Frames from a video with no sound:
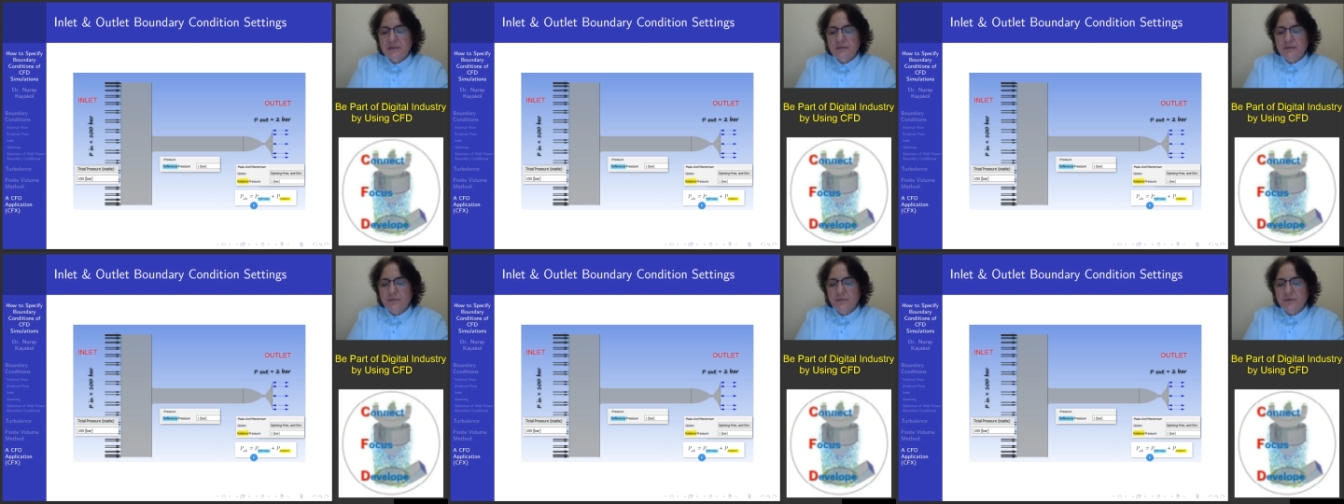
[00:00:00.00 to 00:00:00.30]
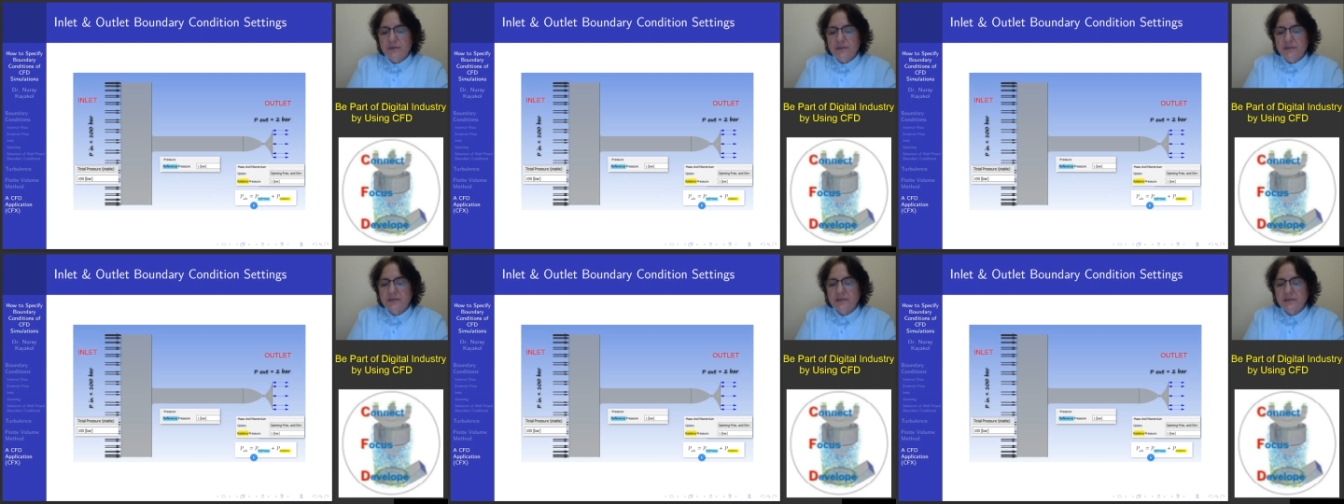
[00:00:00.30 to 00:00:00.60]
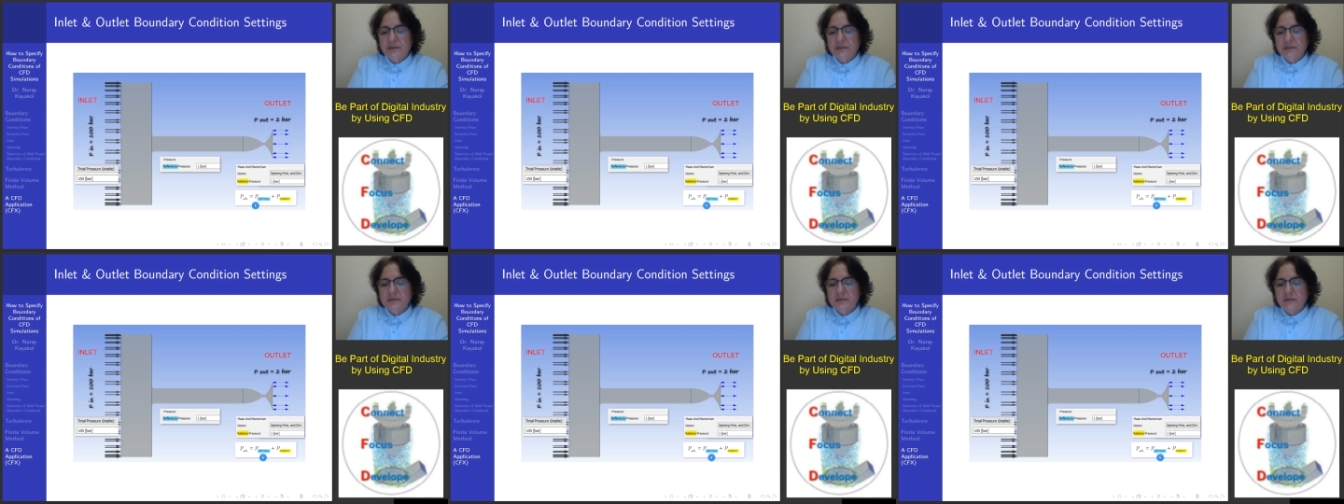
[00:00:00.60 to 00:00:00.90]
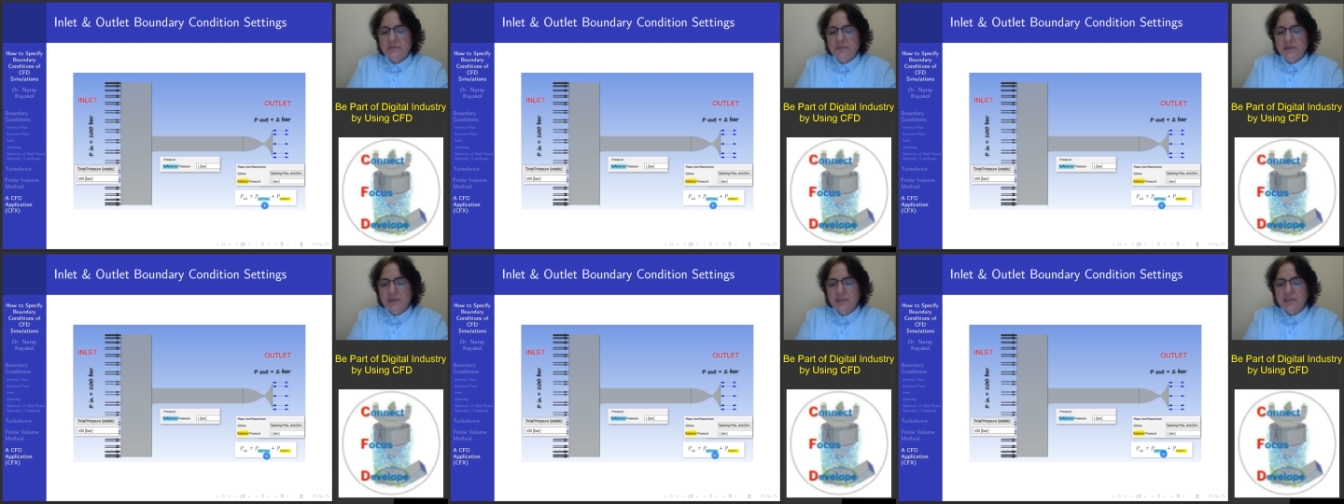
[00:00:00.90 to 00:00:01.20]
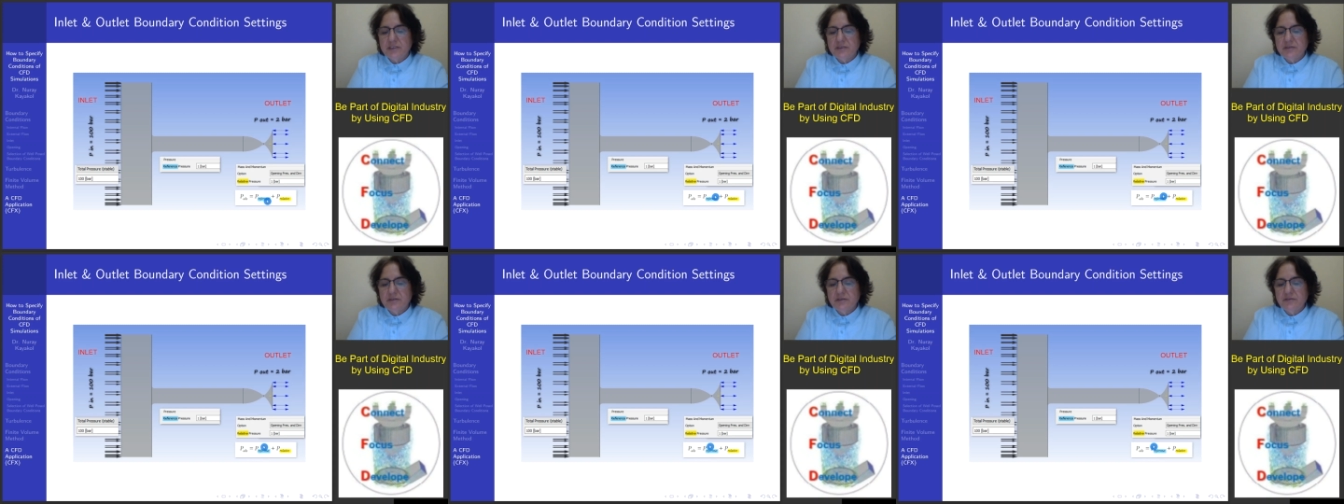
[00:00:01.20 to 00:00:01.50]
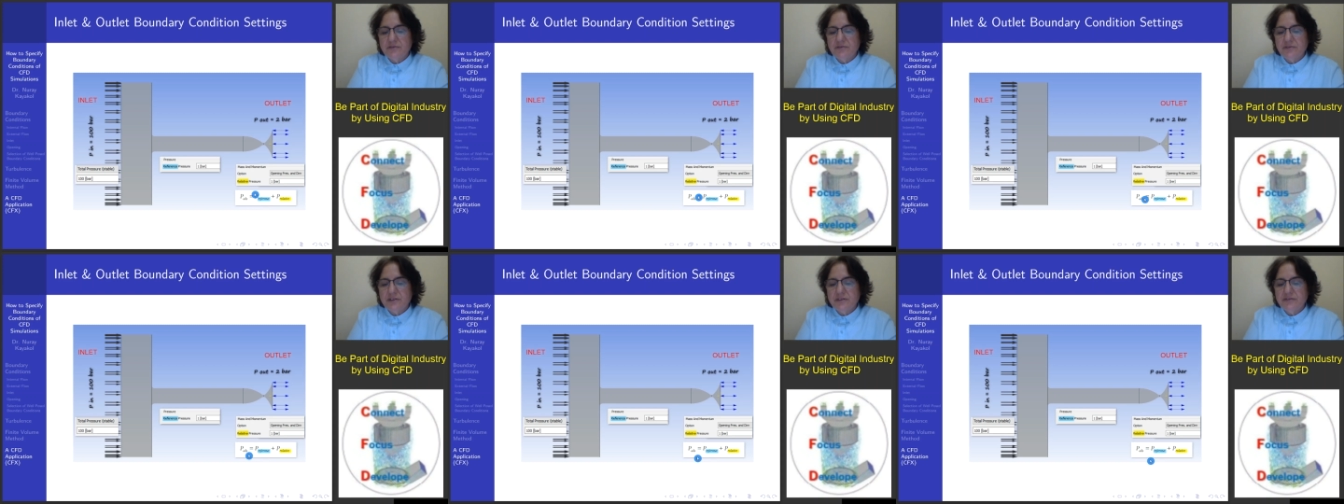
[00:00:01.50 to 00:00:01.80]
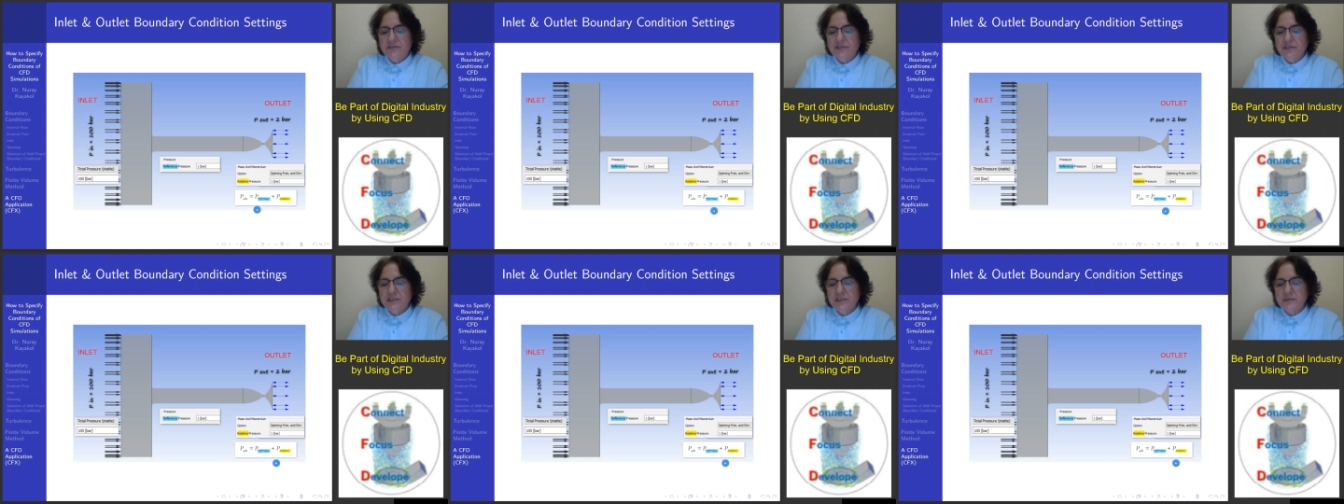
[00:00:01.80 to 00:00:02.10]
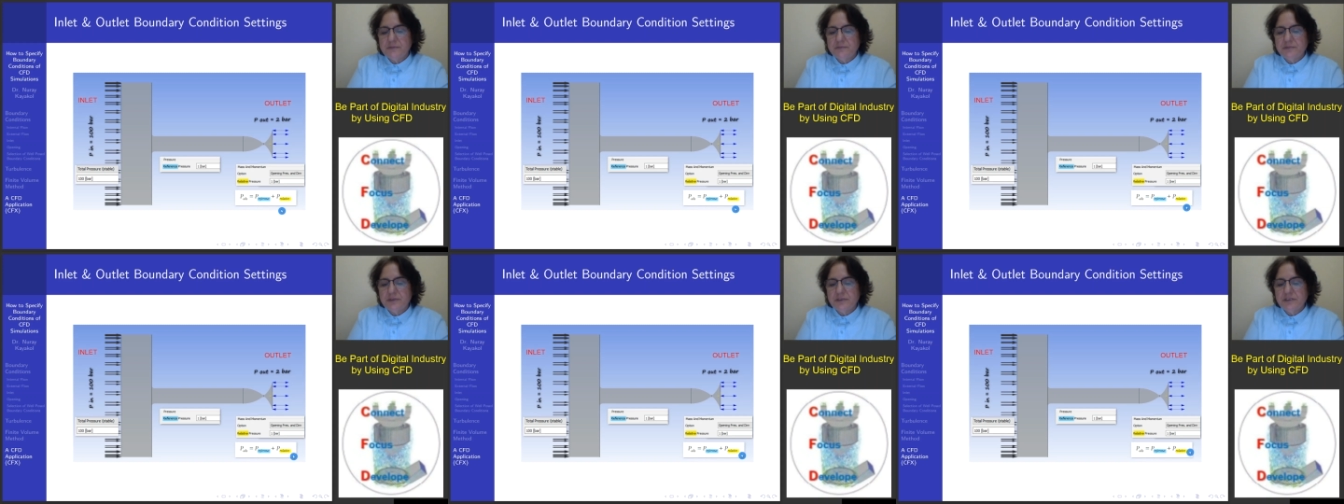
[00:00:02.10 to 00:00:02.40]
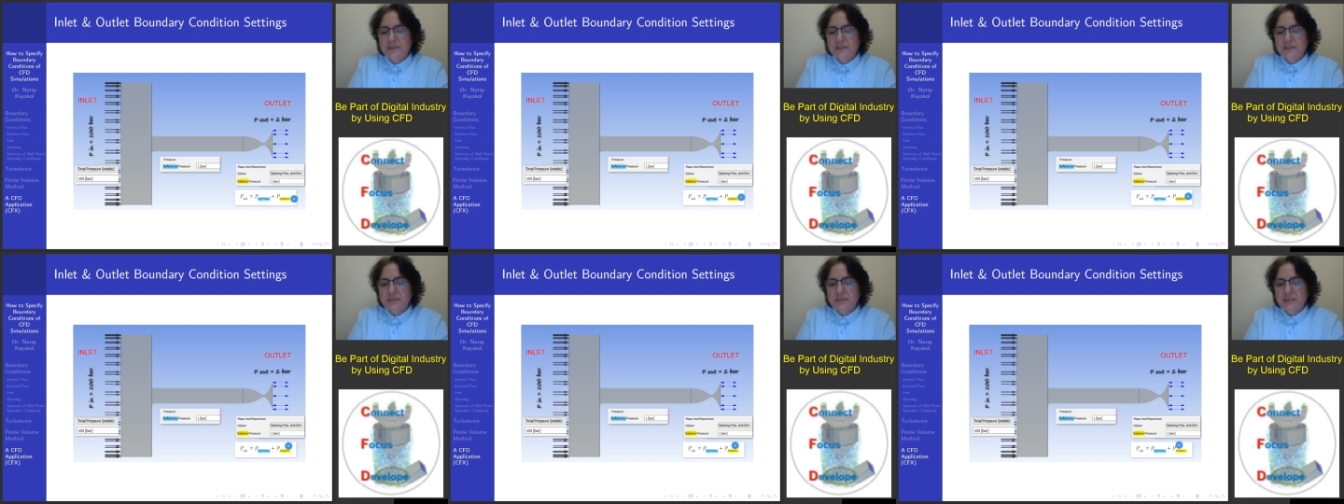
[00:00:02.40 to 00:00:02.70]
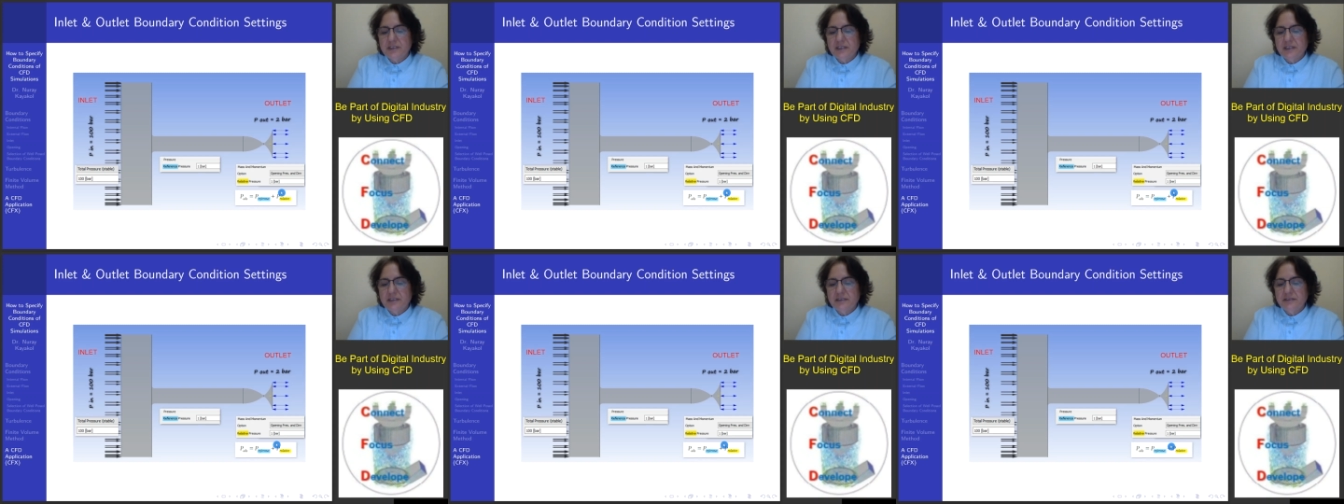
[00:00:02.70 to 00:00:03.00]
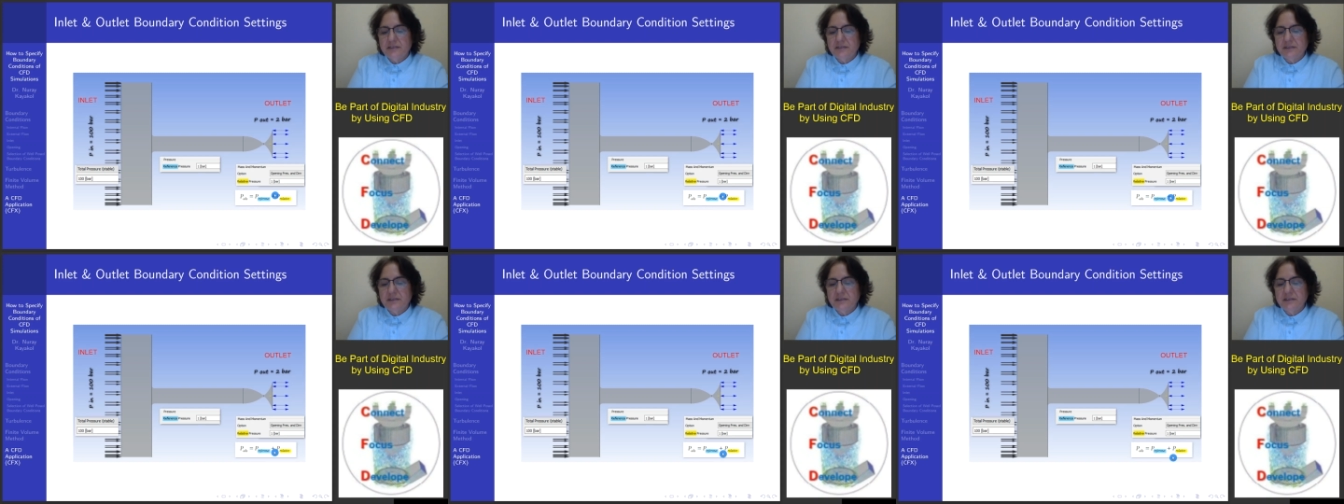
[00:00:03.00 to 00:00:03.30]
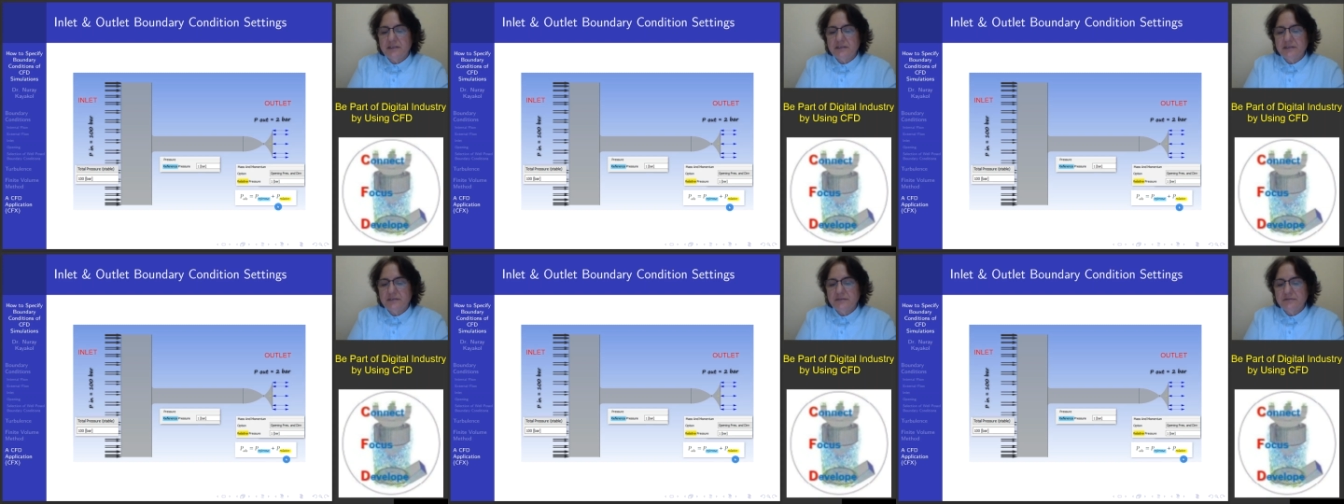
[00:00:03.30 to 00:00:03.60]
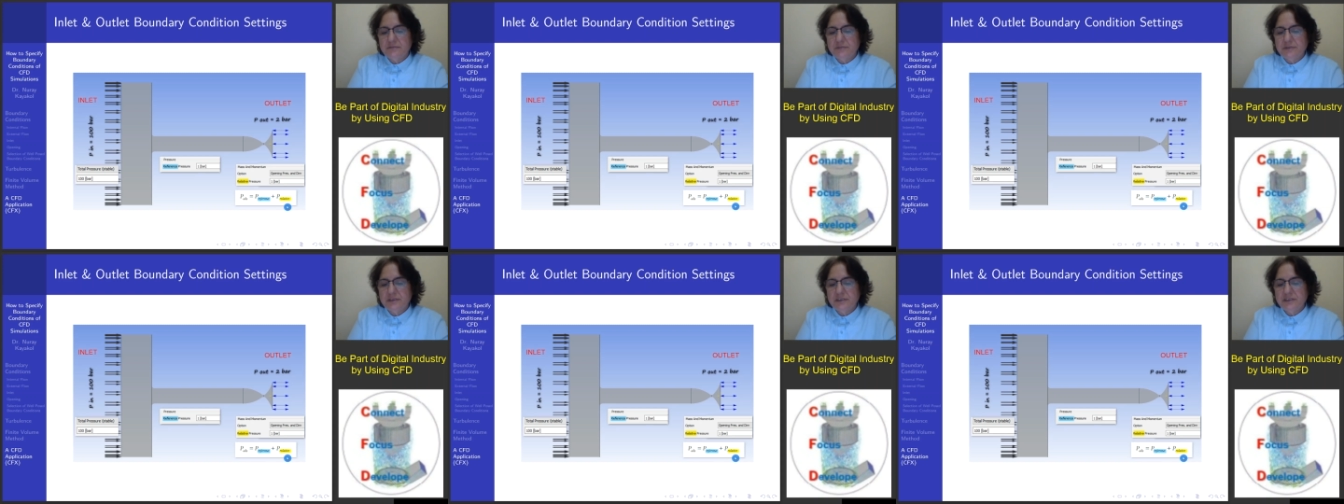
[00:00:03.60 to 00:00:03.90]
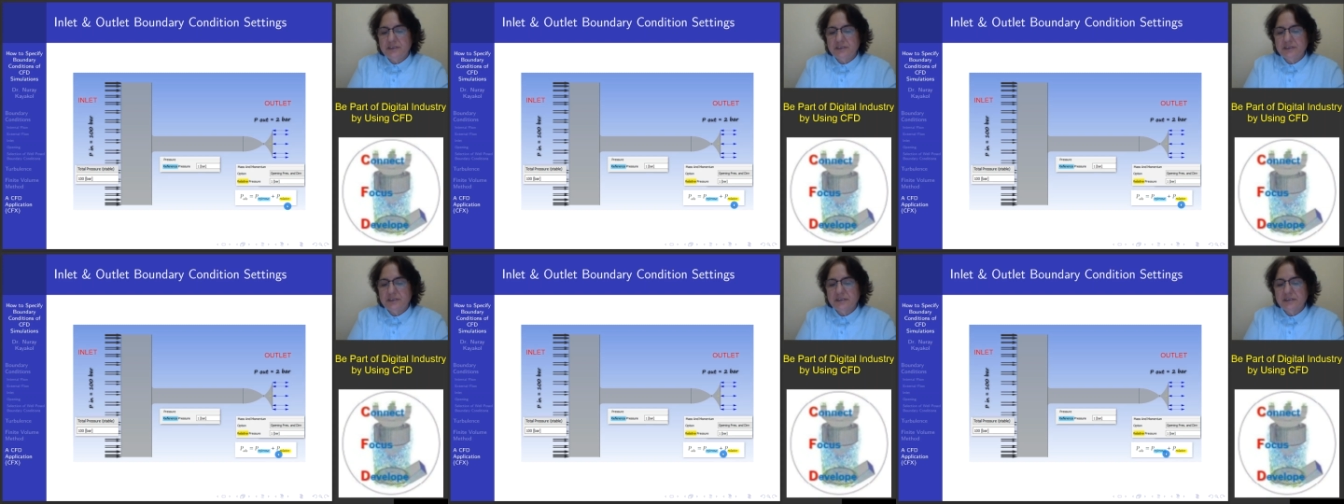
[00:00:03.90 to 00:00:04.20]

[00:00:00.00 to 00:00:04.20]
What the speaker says: with a summation of reference pressure and relative pressure.